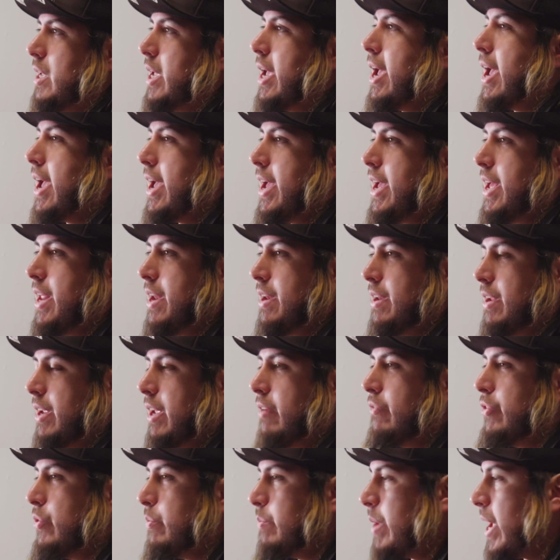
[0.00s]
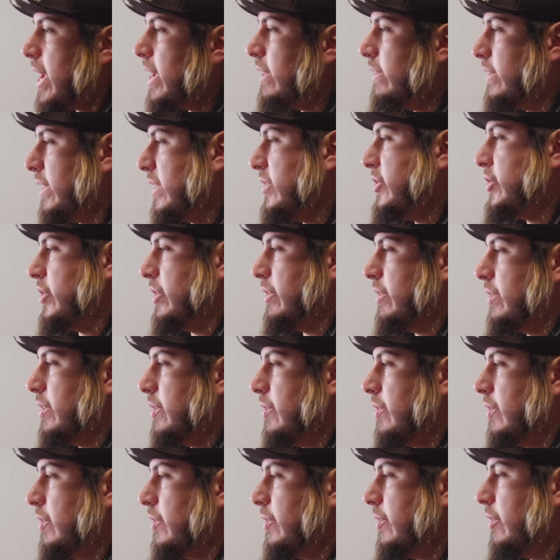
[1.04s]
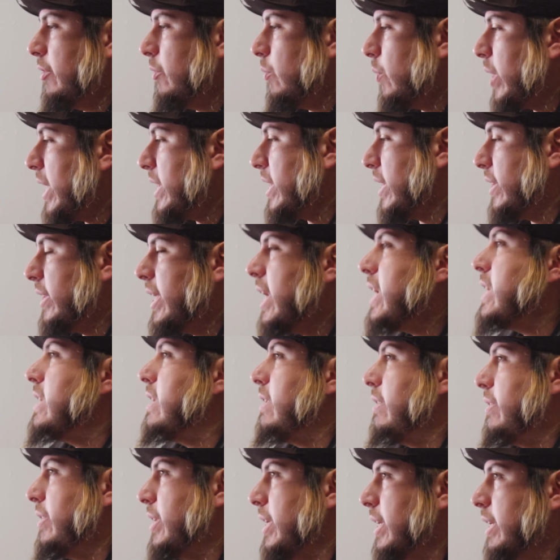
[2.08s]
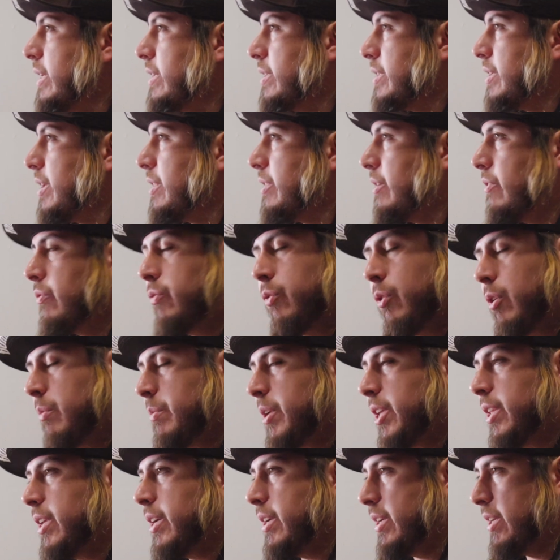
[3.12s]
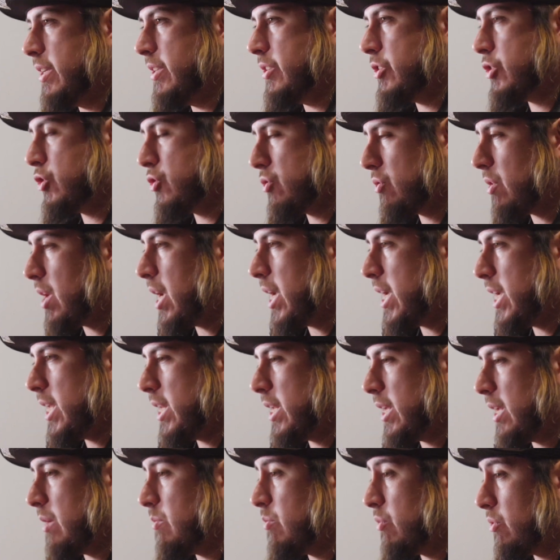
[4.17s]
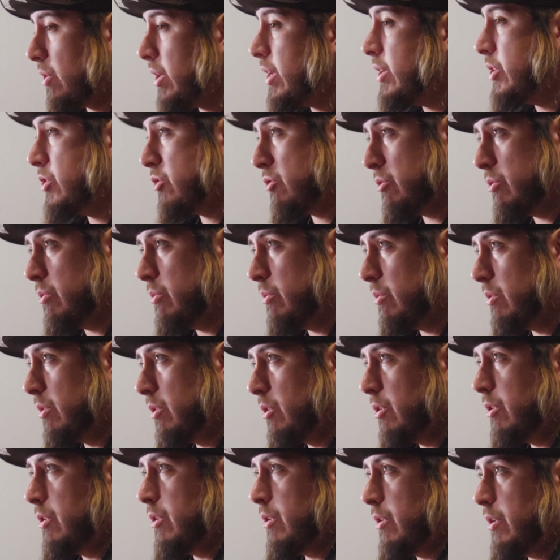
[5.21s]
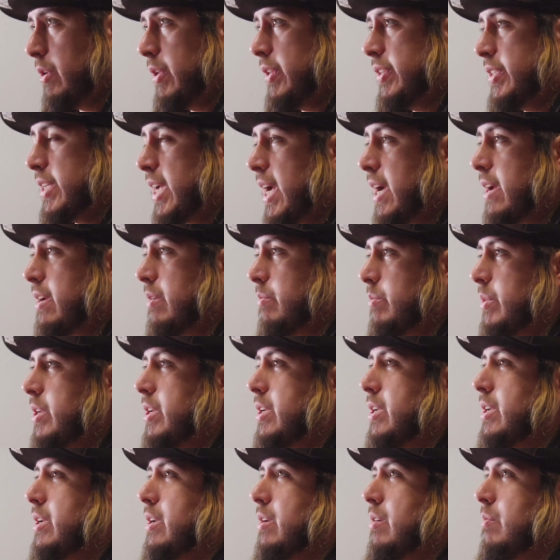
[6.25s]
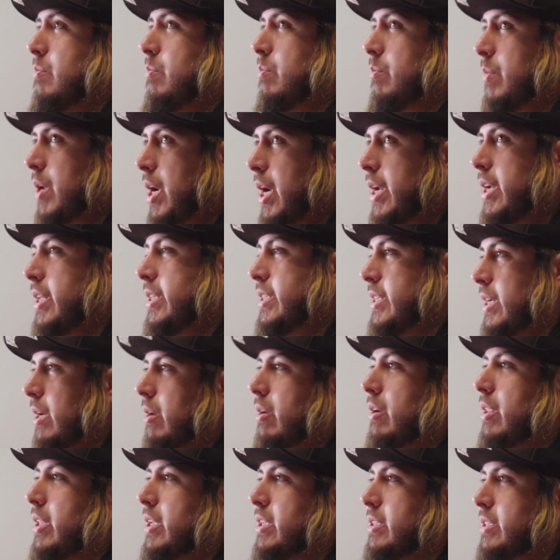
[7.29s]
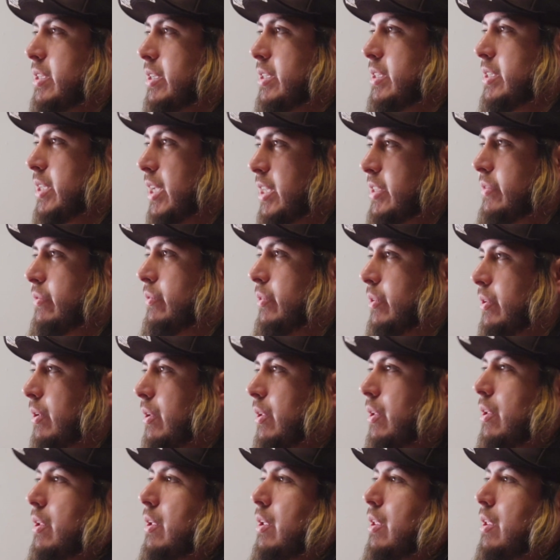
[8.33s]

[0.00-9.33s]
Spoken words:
And if you pay attention to the way that they did things, the formula is tried and pretty true to how to be monetarily successful.